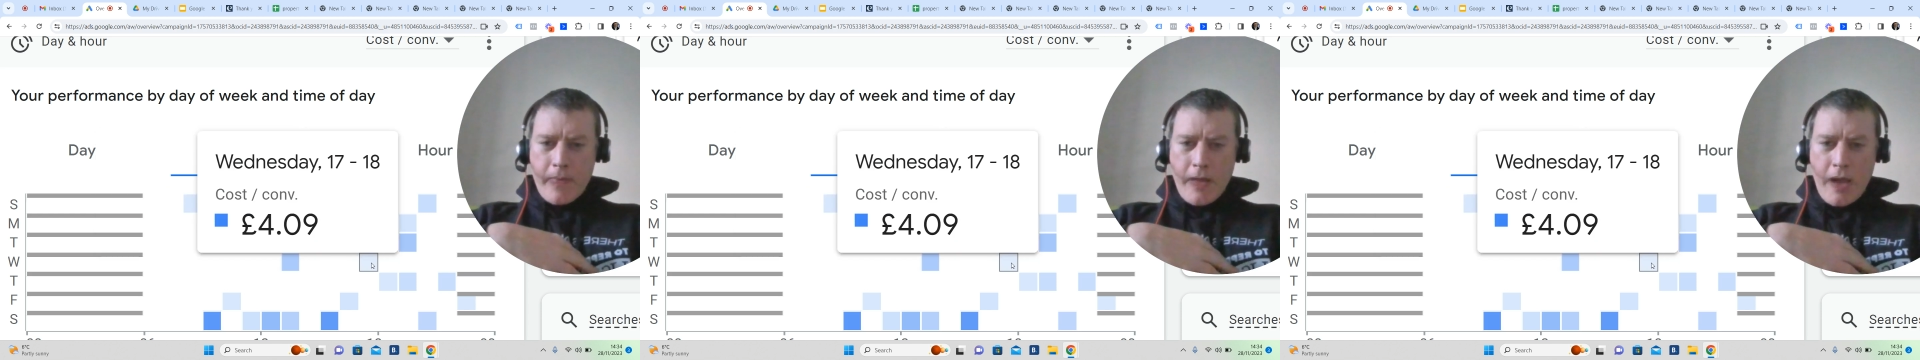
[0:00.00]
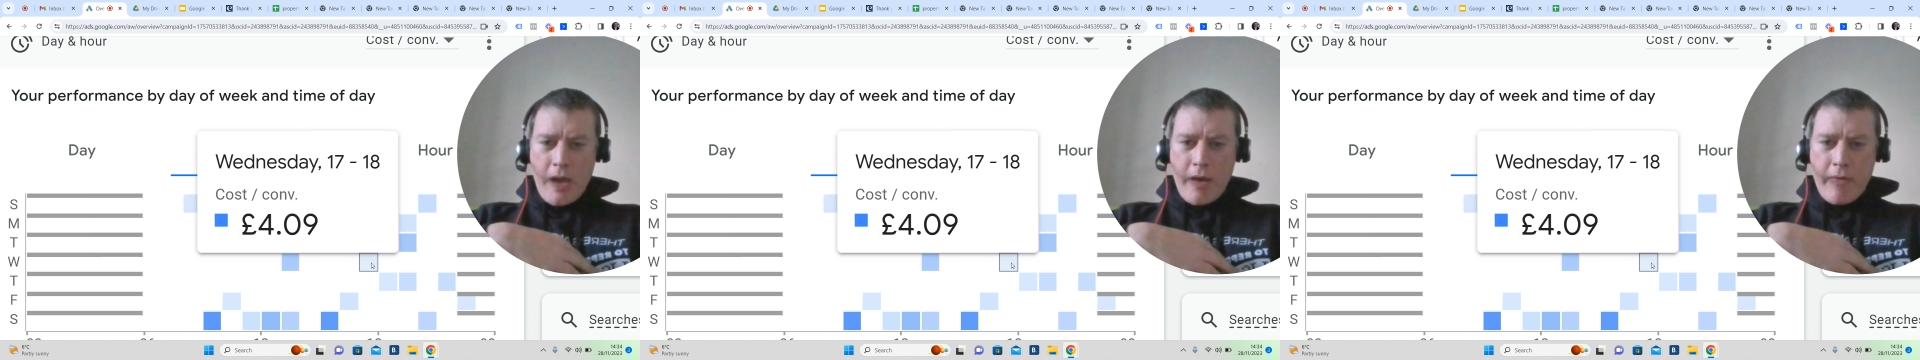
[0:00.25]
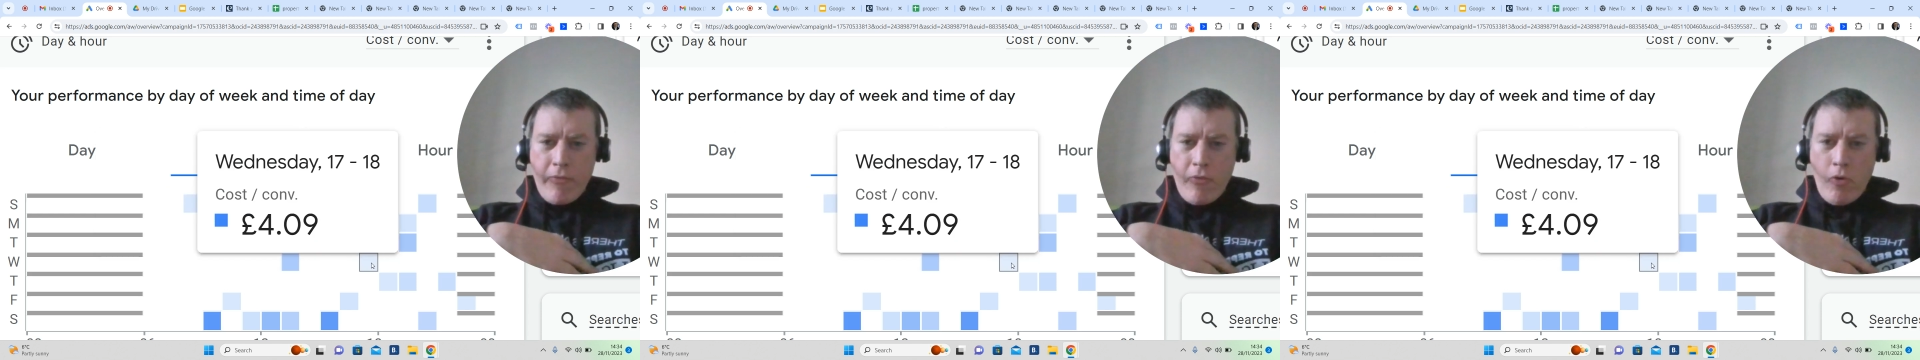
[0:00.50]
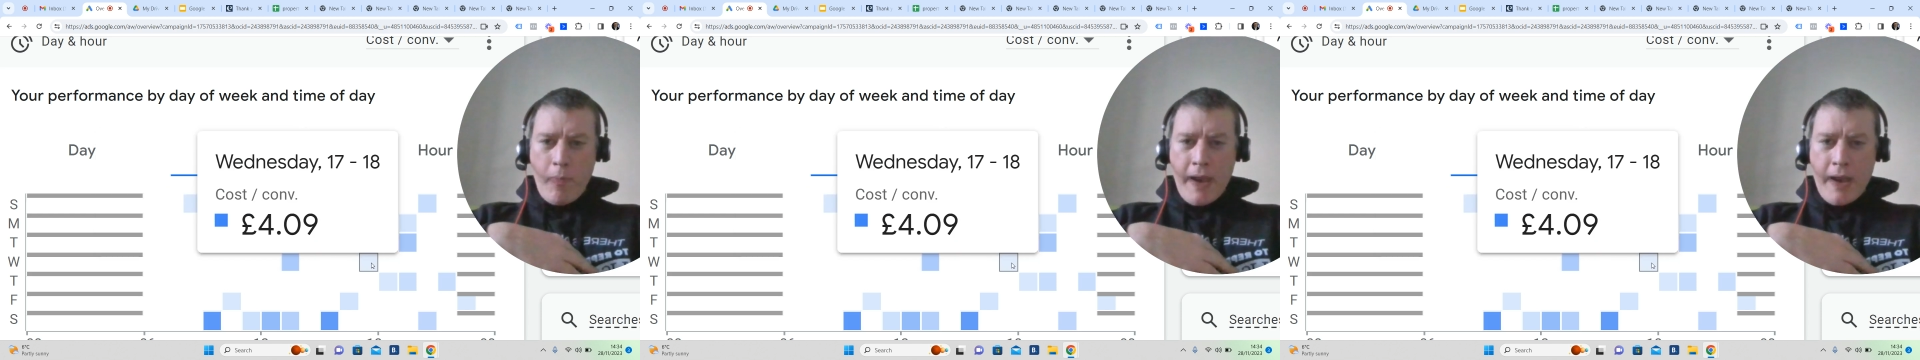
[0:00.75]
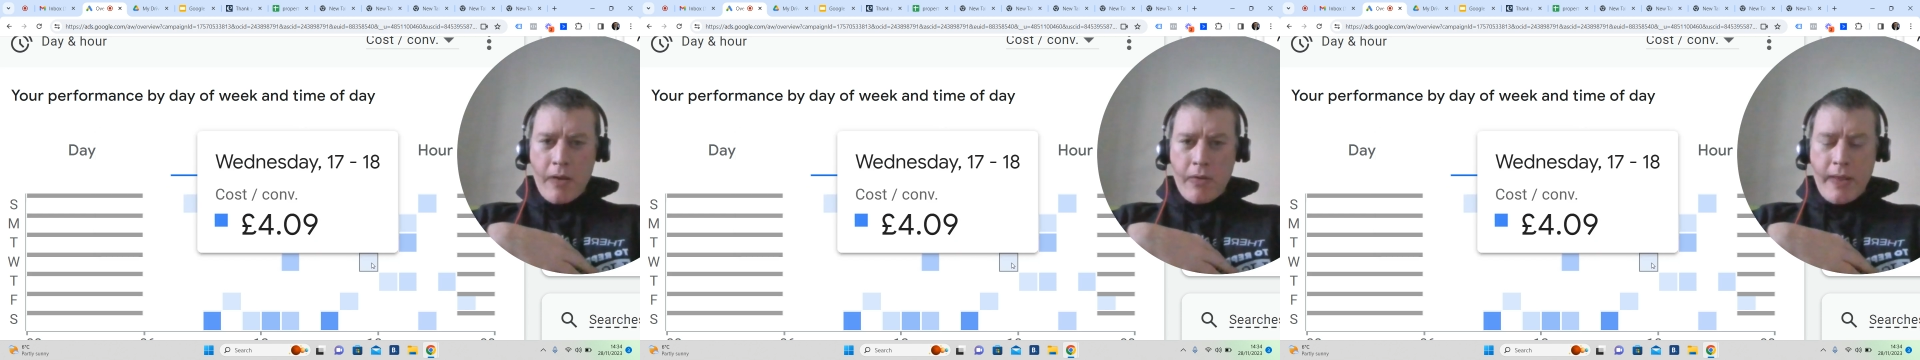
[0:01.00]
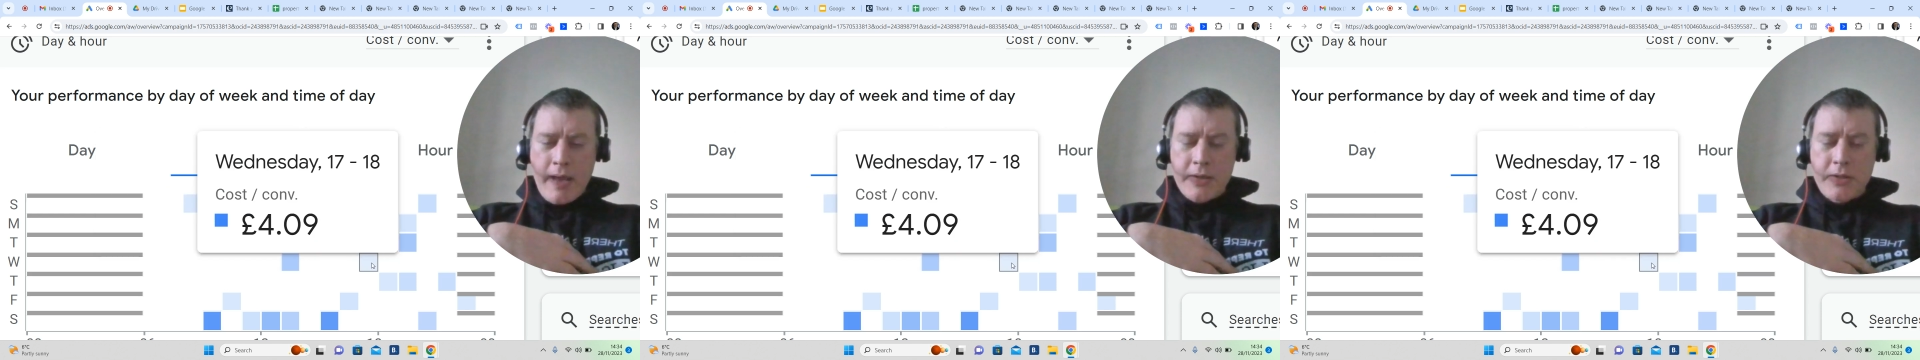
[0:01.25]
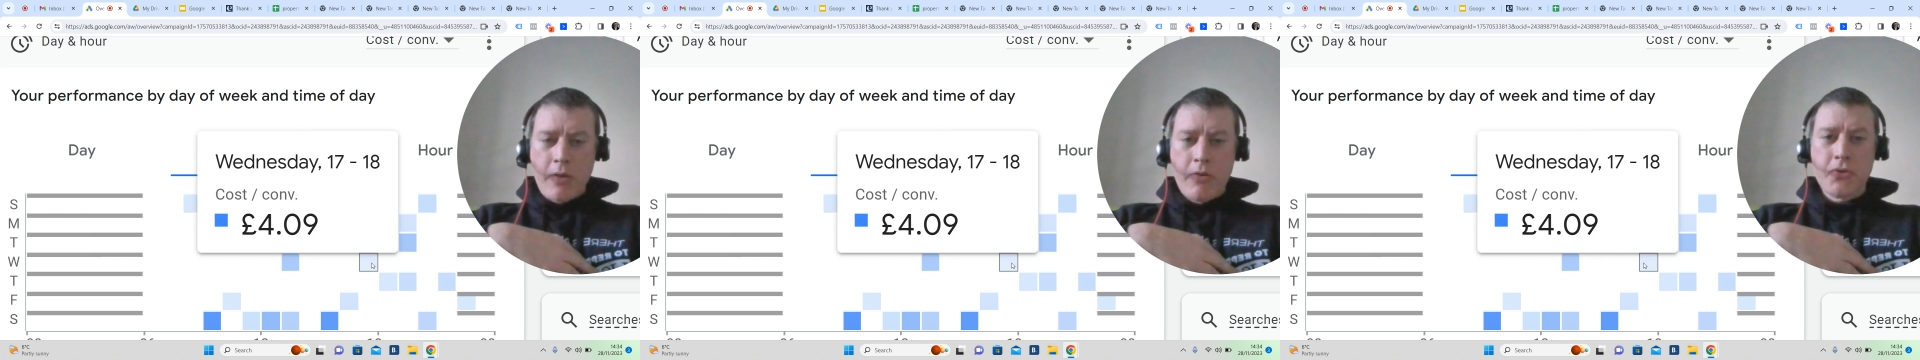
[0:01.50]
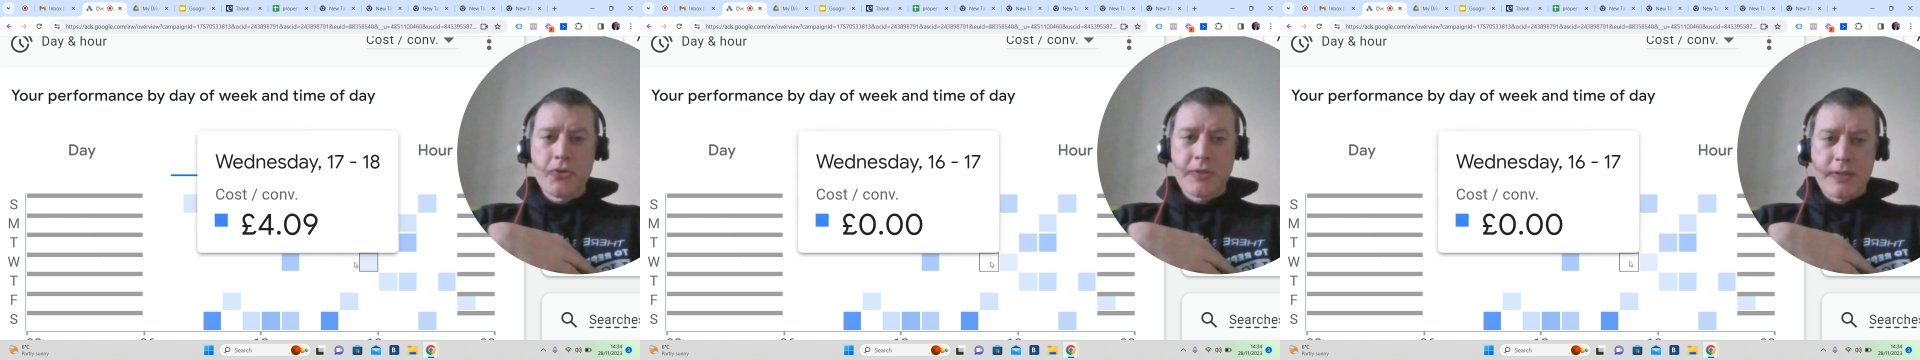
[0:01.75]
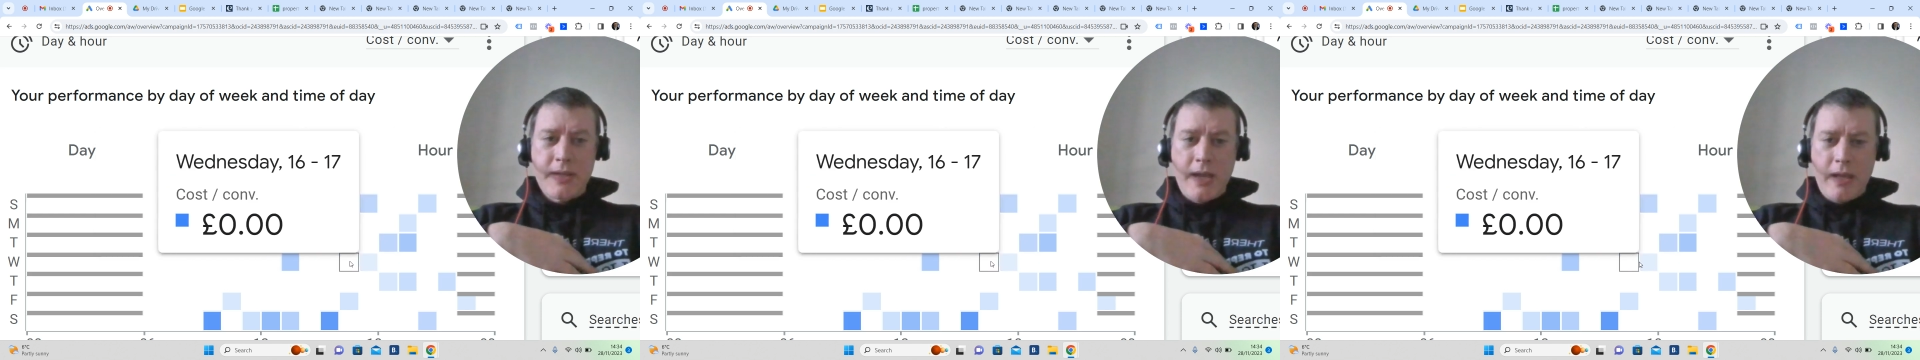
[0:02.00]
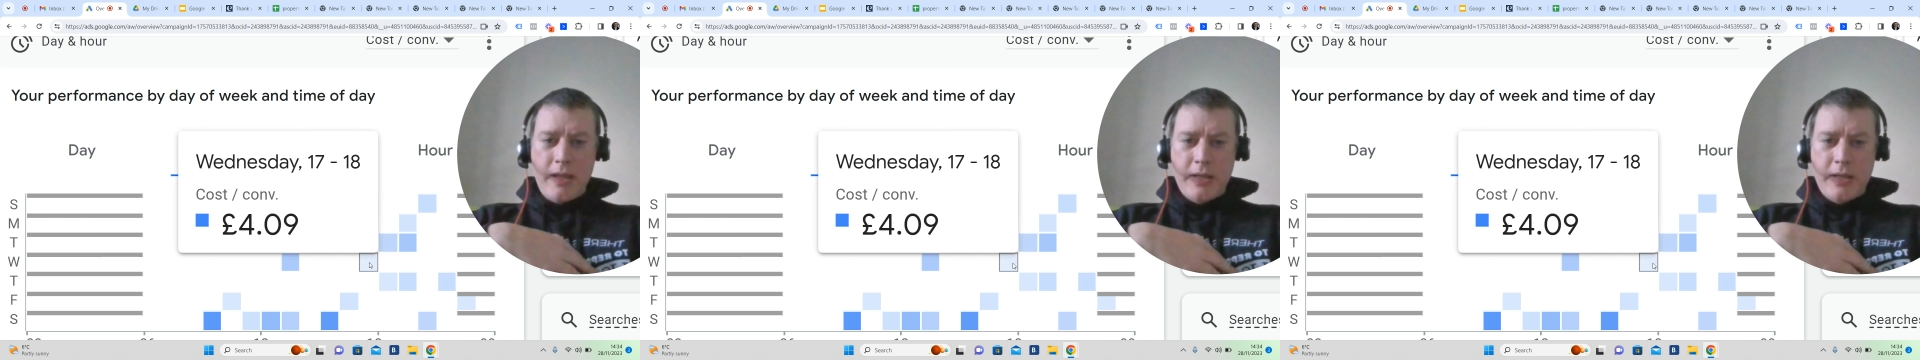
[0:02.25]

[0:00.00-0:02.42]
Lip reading: £4 there. So you'll see